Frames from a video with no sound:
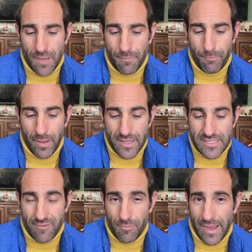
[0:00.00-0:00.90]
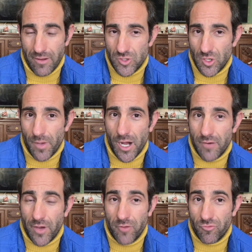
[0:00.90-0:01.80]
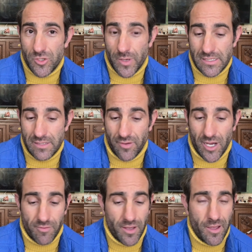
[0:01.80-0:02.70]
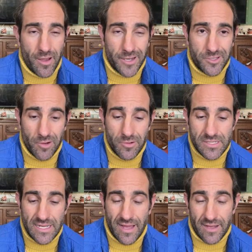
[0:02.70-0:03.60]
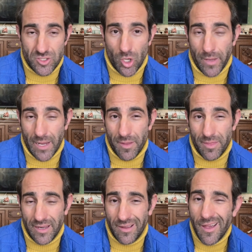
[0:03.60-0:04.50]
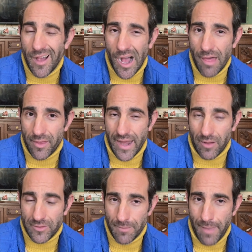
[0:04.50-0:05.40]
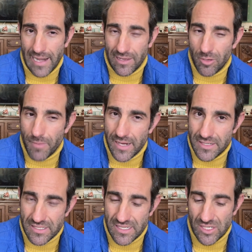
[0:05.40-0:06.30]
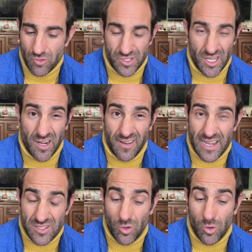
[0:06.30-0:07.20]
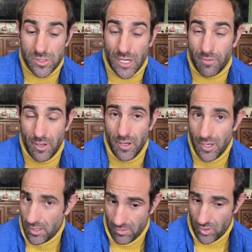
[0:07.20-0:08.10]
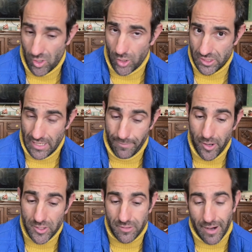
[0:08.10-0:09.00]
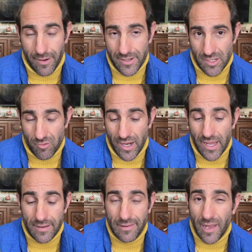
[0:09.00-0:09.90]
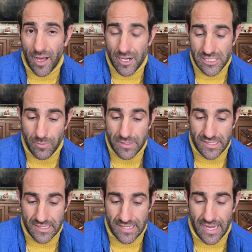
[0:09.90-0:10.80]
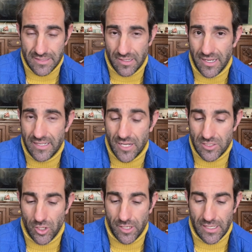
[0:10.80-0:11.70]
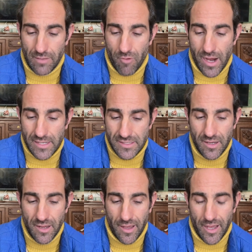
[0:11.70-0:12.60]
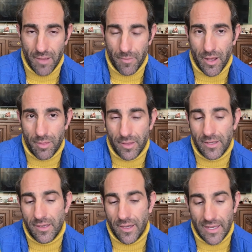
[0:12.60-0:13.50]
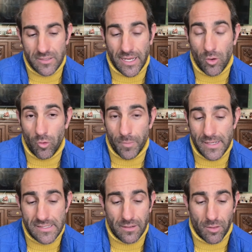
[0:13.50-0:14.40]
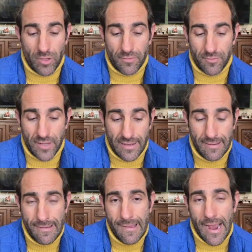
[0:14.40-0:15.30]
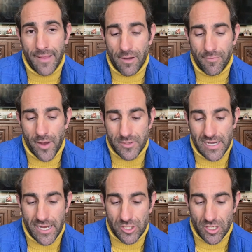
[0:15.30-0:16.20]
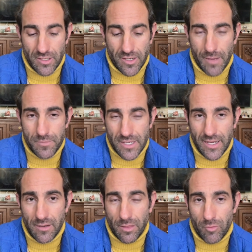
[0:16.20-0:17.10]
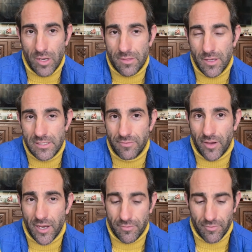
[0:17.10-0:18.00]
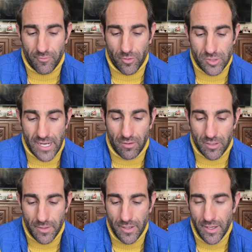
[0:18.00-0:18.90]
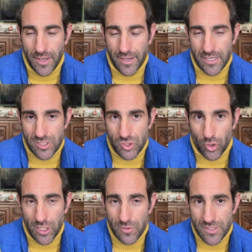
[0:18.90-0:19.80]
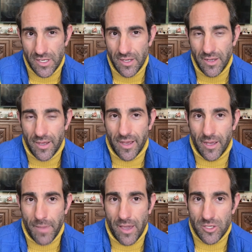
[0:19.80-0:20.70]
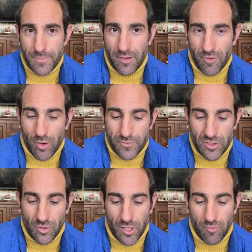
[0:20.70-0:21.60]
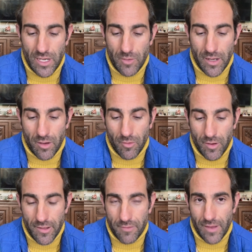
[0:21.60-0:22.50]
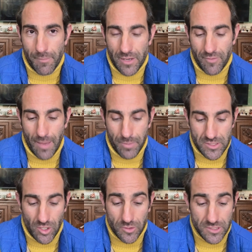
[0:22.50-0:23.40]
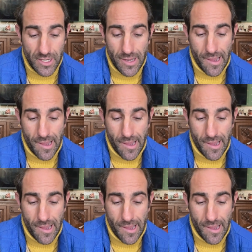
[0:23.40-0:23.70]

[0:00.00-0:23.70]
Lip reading: up £7 to a mark of 125. I don't see that stopping him. I think other than Altabelli, who makes his seasonal return, and that's a horse I've constantly opposed throughout his career, largely with success. It doesn't look a deep race. And I think he'll take all the beating in the 3:15. And then the final selection comes in the 3:35 from Cheltenham, and it's Joyeuse, a mare whose pedigree obviously you all know really well, the family of Epatante.